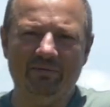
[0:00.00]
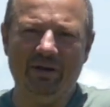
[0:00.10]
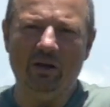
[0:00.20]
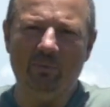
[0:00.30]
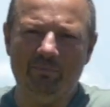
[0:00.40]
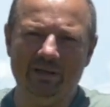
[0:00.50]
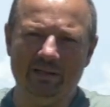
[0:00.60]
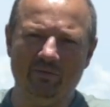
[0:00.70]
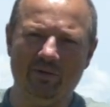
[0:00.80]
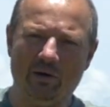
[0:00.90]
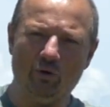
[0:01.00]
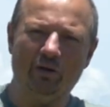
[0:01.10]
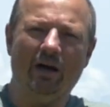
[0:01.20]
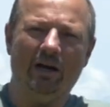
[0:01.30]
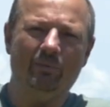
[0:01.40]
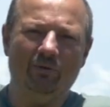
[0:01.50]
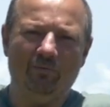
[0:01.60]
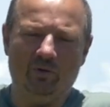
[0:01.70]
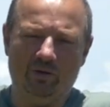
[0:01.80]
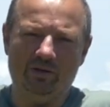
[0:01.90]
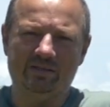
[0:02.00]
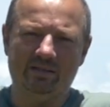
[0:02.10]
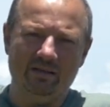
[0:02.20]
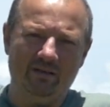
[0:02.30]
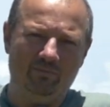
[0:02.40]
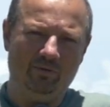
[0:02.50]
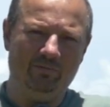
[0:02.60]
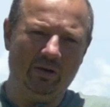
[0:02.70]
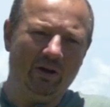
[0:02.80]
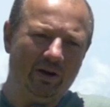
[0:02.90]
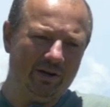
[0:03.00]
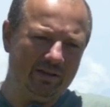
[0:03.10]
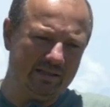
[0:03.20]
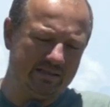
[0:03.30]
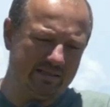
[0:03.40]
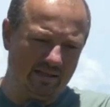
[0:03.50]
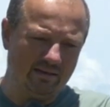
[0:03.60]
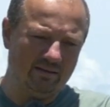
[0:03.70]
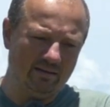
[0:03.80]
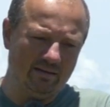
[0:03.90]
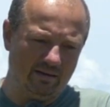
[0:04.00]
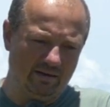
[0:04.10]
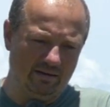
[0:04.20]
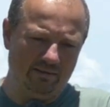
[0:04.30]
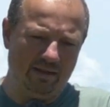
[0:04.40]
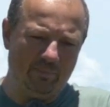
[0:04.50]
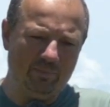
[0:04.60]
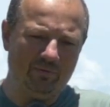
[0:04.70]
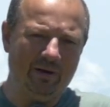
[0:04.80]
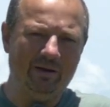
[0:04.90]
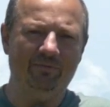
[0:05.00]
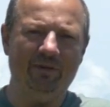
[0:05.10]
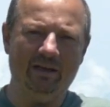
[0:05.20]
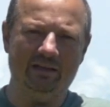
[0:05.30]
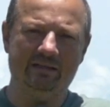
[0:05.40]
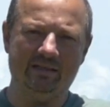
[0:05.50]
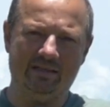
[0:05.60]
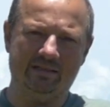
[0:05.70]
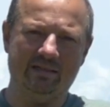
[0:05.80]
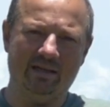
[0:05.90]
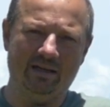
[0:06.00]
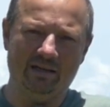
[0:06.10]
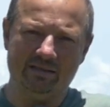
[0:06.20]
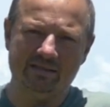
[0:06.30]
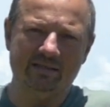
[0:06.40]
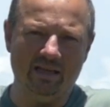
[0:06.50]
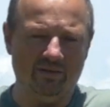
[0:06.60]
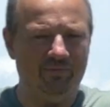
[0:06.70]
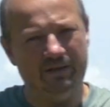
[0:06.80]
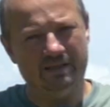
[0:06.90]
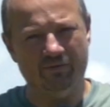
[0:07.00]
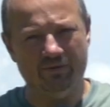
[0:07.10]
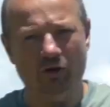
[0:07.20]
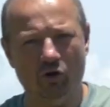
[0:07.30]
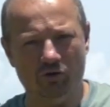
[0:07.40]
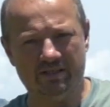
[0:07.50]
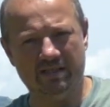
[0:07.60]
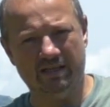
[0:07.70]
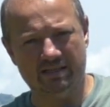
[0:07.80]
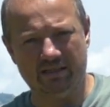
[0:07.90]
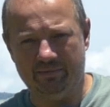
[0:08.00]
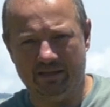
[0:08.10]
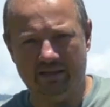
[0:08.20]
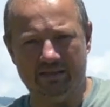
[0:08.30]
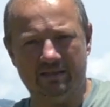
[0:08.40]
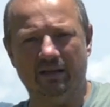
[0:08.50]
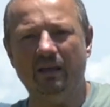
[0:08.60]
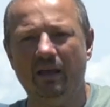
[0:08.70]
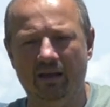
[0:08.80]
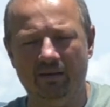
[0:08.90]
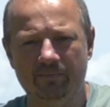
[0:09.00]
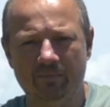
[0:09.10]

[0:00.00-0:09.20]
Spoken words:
development of our carbon foils, what we learned it's that number one thing, it's the stiffness of the whole system, that's the key.